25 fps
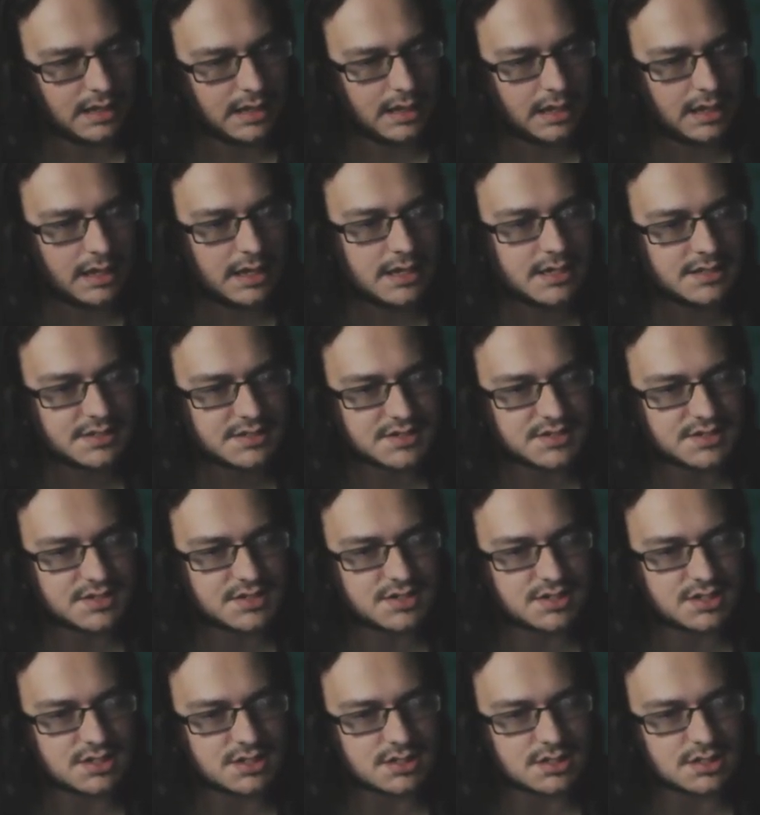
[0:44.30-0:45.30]

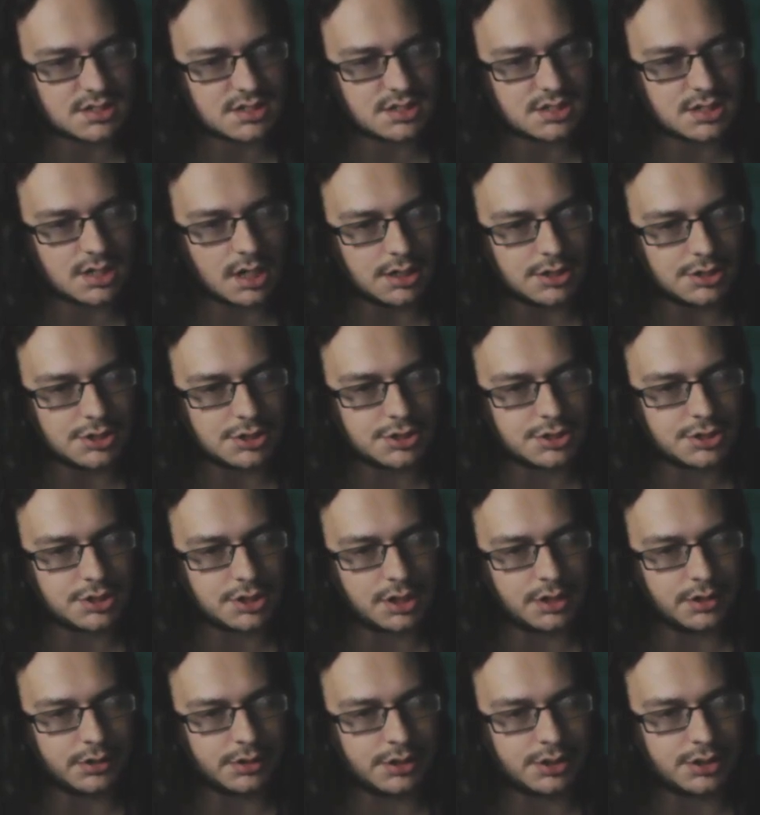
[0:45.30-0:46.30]
it's such
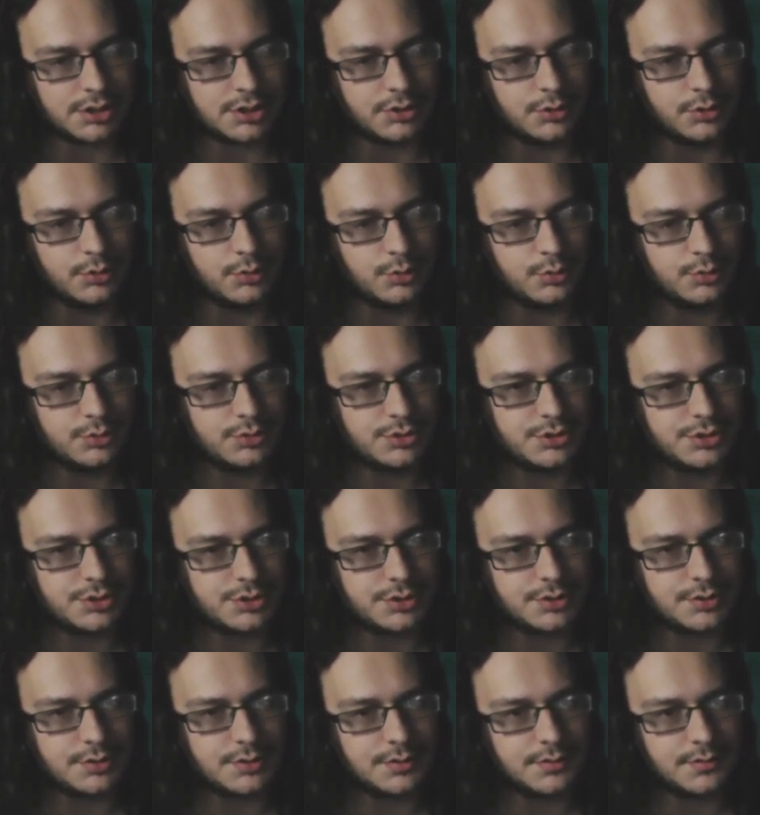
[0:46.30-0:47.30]
a
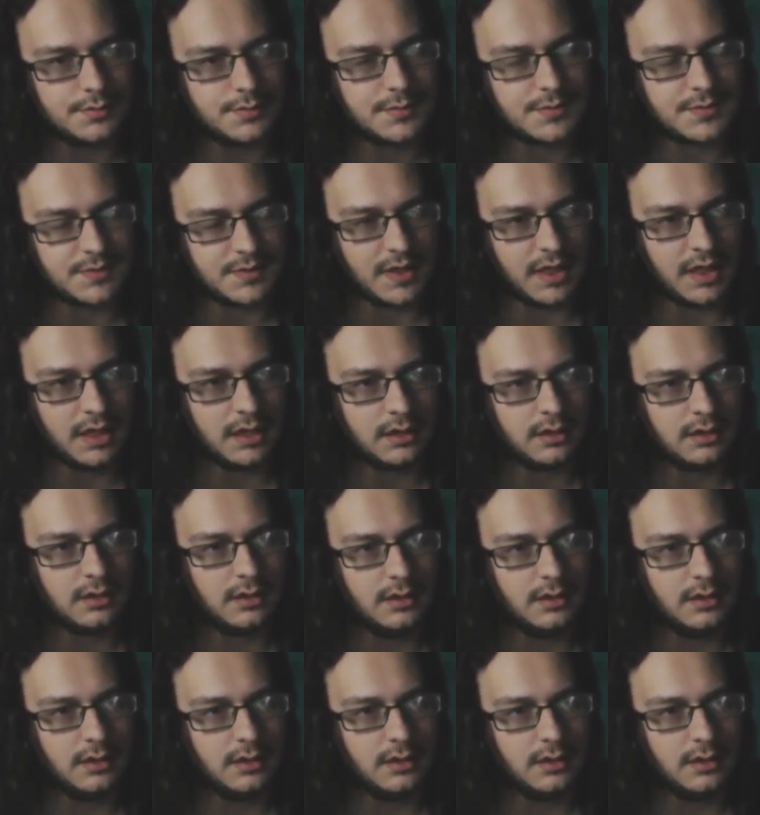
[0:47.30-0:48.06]
huge thing